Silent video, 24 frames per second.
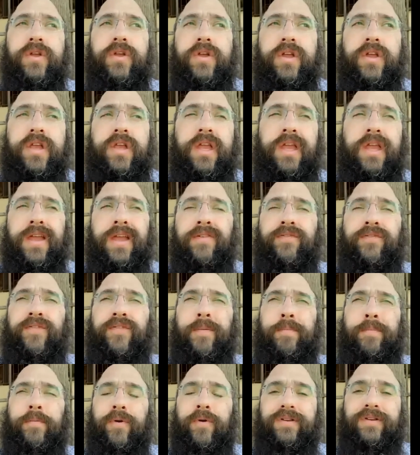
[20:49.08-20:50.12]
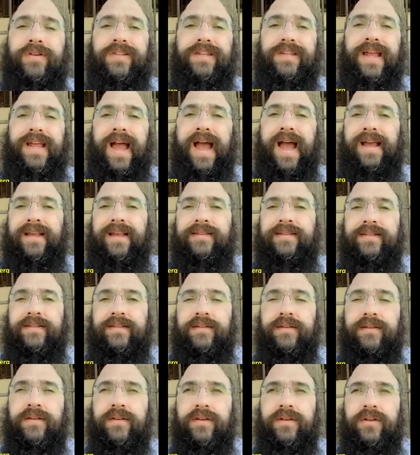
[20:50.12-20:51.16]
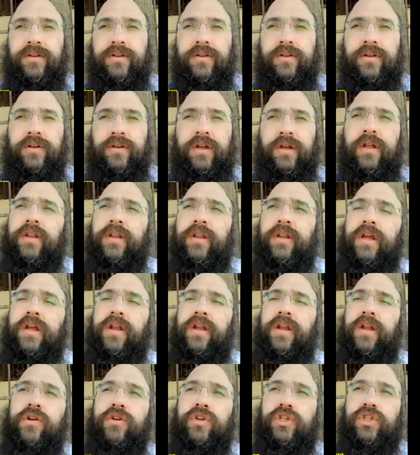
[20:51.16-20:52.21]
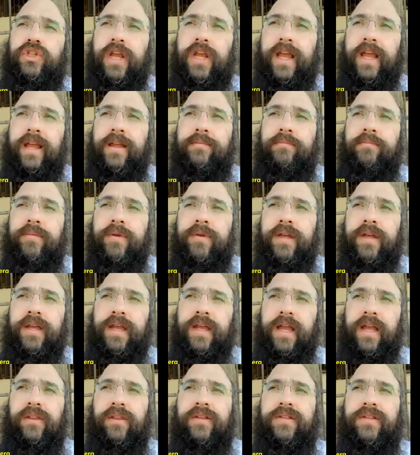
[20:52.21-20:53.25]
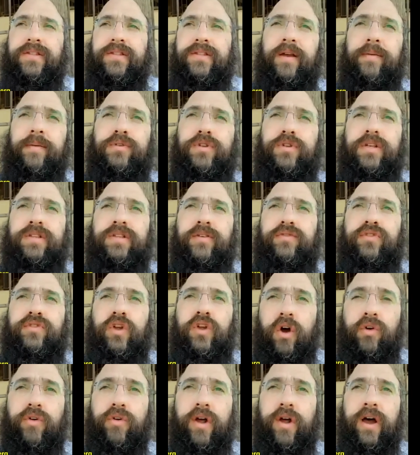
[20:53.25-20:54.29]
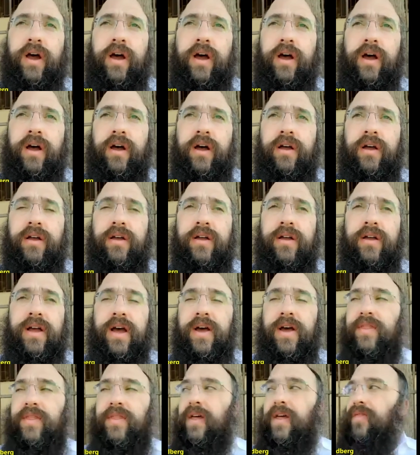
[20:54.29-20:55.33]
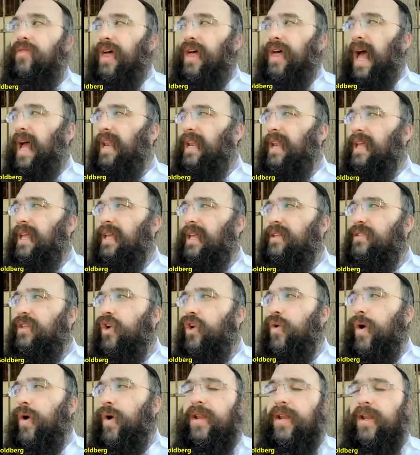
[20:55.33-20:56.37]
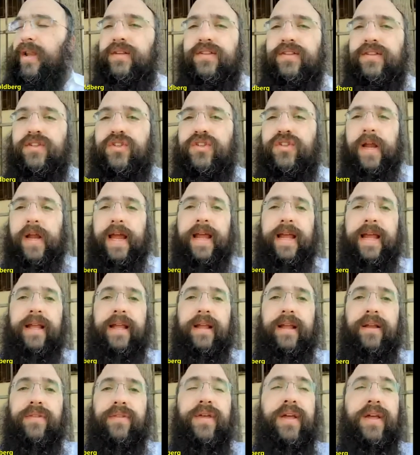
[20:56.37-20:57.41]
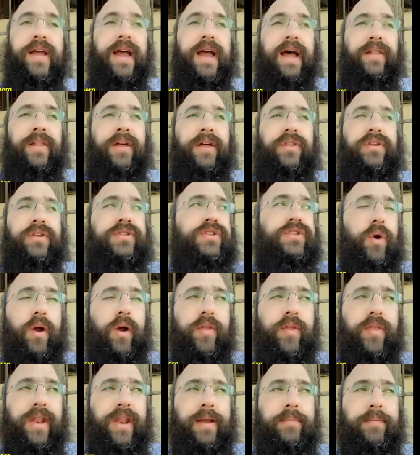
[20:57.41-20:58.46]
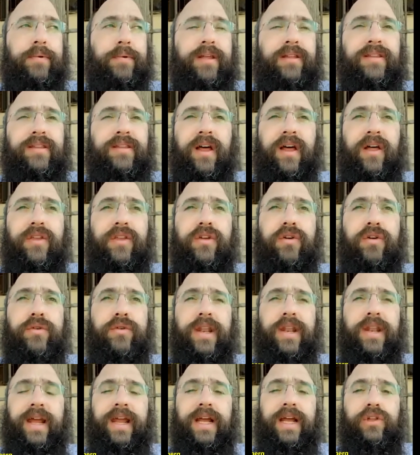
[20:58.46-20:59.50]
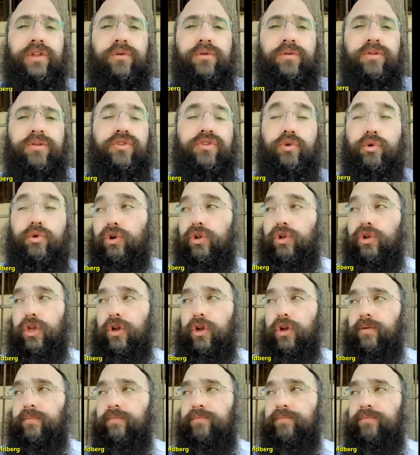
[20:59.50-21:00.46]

If a person has an inner objects of Torah, then that is the greatest strength. And like the story that I'm going to tell you that I alluded to earlier,